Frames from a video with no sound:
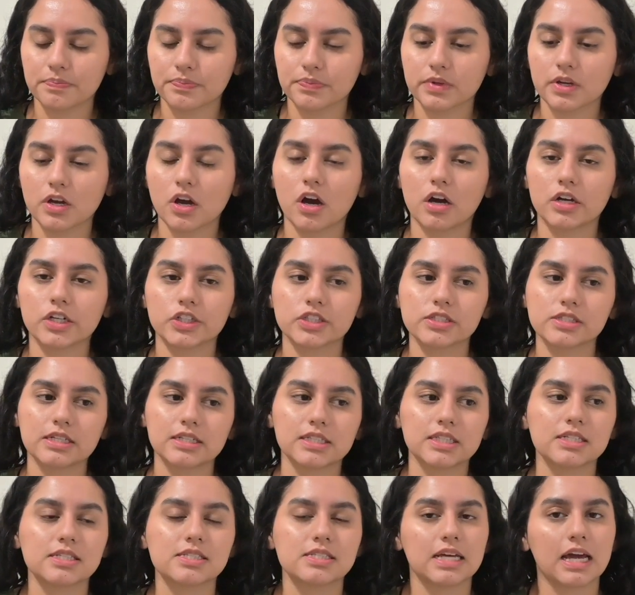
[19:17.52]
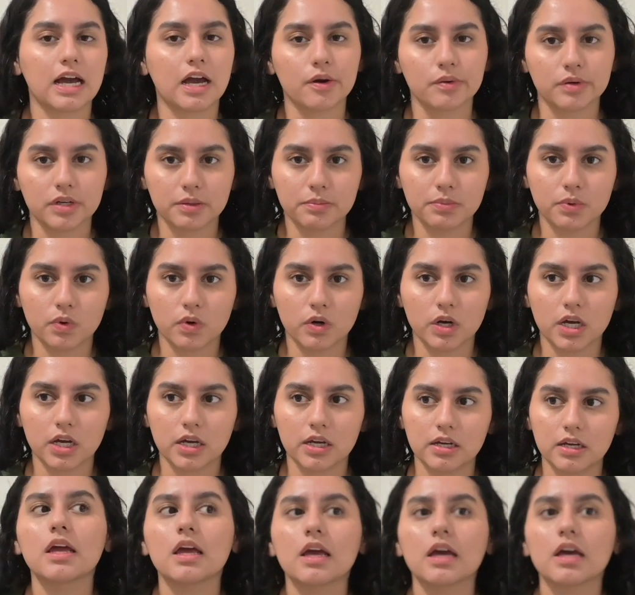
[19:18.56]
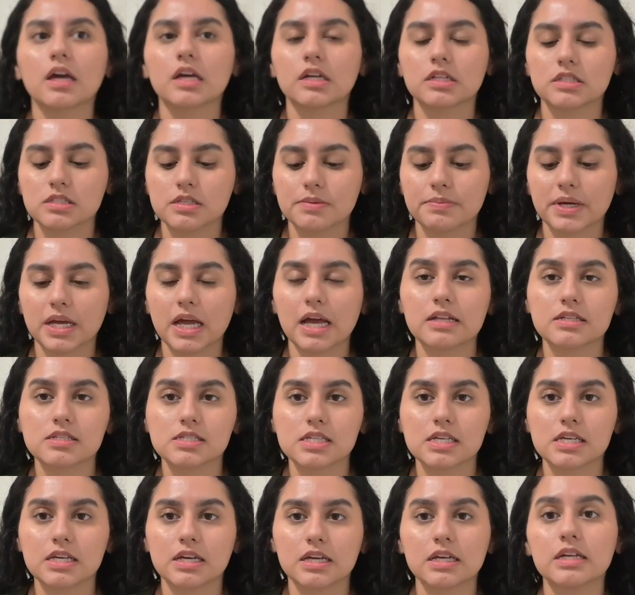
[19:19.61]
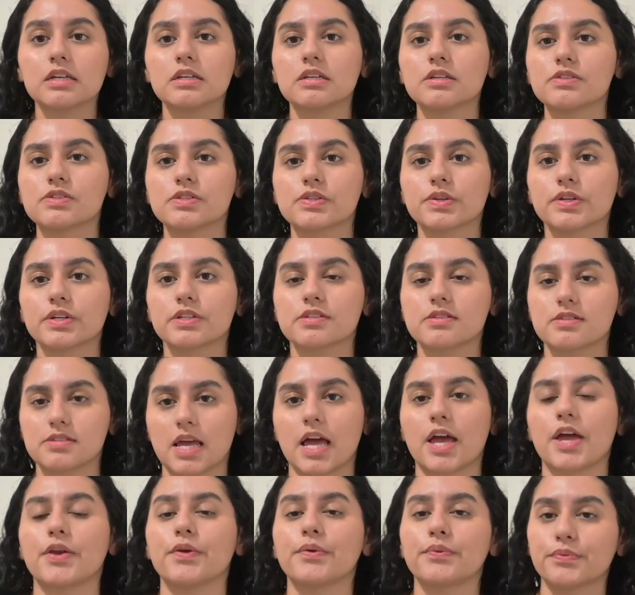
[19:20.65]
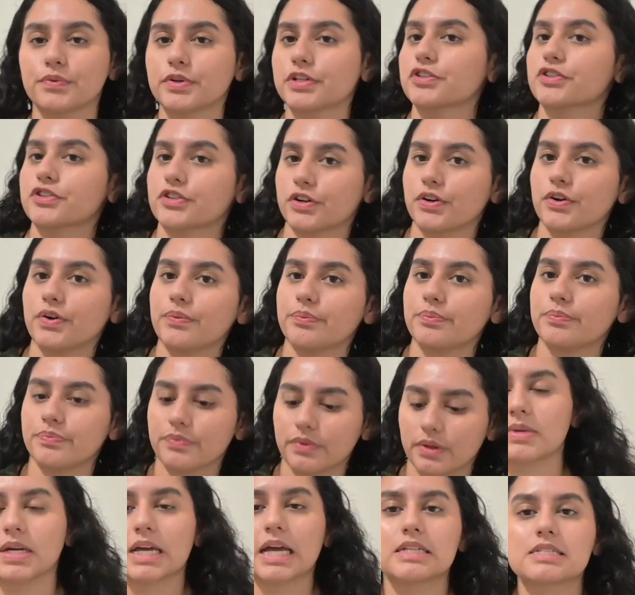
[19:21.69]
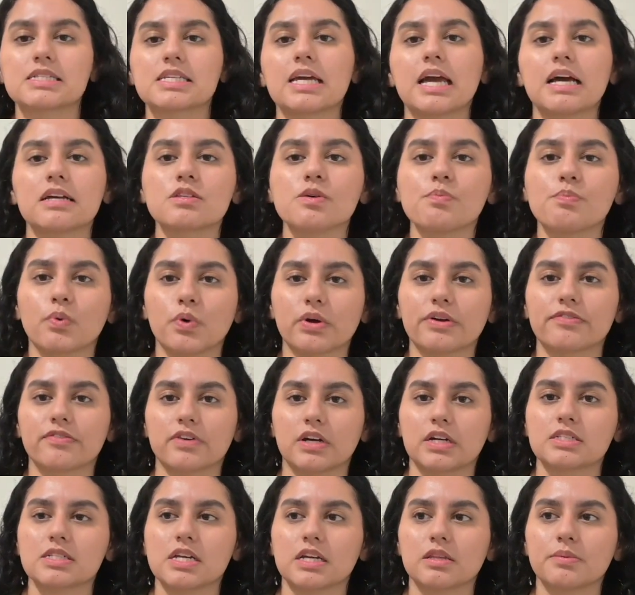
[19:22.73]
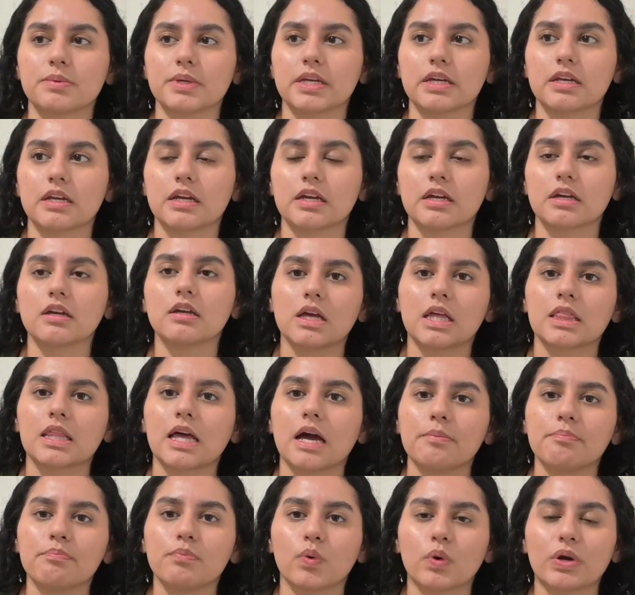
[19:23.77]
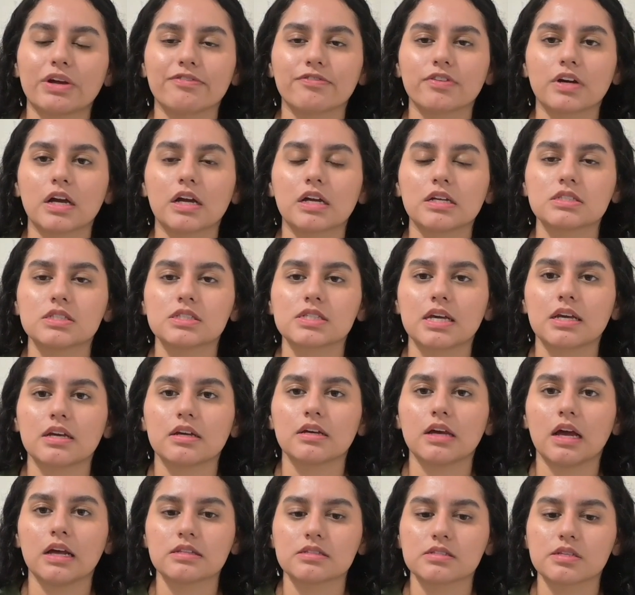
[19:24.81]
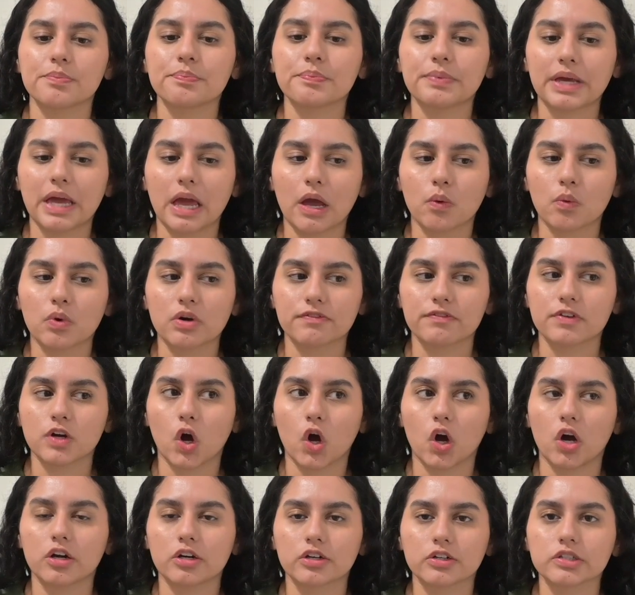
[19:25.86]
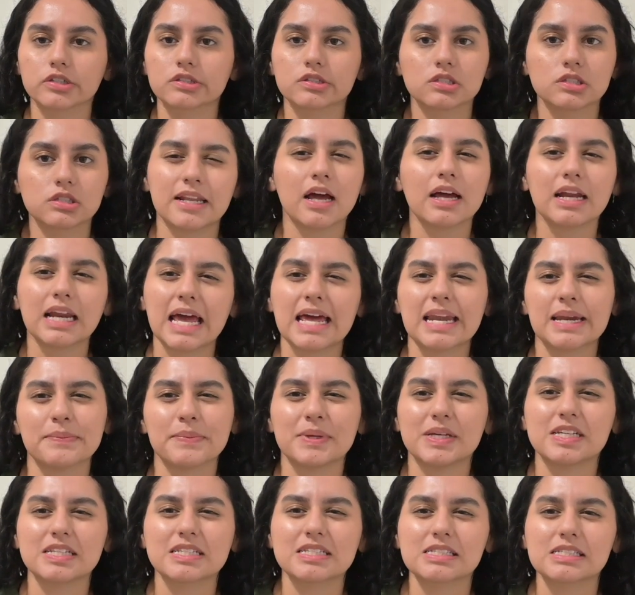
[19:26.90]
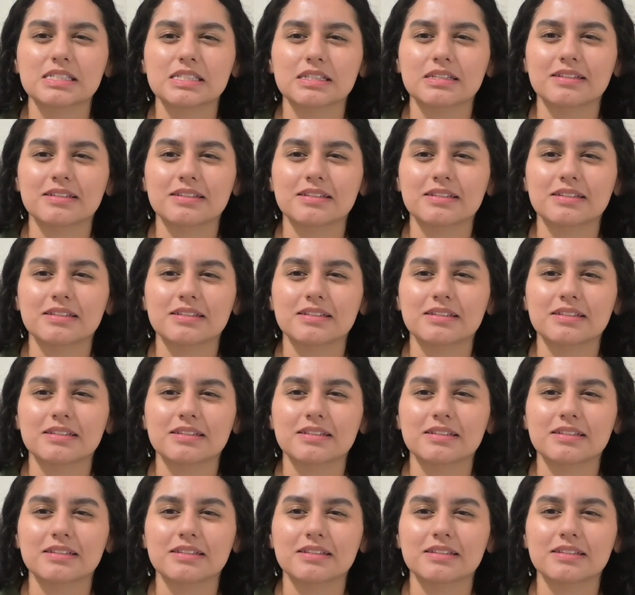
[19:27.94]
Connor's like this towny boy, and Mackenzie is said rich girl. Mackenzie has a boyfriend at the beginning, and that boyfriend ends up being one of Connor's, not enemies.